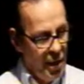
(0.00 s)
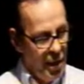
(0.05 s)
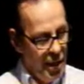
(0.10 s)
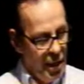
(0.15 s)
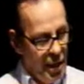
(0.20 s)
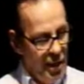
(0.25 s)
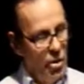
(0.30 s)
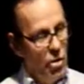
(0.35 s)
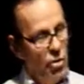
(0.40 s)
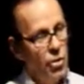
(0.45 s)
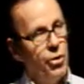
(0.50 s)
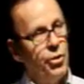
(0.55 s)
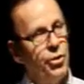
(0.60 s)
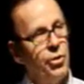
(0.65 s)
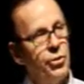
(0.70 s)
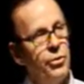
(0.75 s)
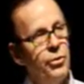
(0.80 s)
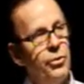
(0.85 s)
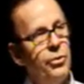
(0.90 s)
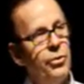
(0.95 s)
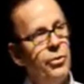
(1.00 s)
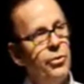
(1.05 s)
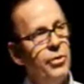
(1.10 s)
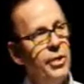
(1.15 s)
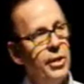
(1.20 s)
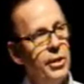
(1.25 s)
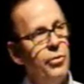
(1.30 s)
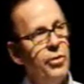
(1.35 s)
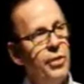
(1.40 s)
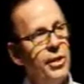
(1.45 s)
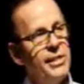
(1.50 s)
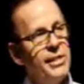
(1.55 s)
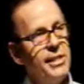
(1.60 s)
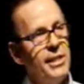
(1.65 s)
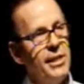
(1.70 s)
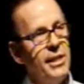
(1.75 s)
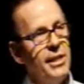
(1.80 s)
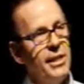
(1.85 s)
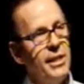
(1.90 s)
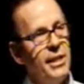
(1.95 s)
in order to decrease
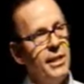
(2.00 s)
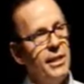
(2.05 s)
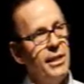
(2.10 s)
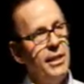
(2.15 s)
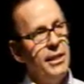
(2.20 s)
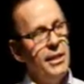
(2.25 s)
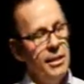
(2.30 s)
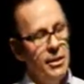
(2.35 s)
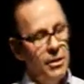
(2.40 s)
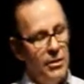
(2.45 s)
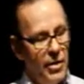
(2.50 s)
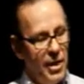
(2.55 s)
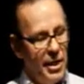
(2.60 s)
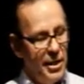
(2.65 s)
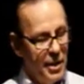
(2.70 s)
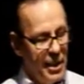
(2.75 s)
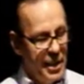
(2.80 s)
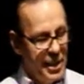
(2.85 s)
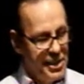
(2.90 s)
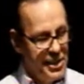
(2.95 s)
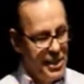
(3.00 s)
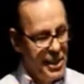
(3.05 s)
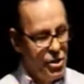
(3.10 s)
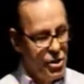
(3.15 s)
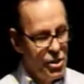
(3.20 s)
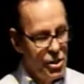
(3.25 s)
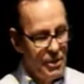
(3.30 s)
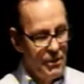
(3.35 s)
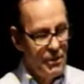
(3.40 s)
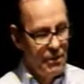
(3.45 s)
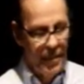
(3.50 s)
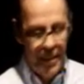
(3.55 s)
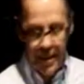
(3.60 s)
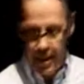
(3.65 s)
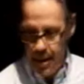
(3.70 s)
the volatilization.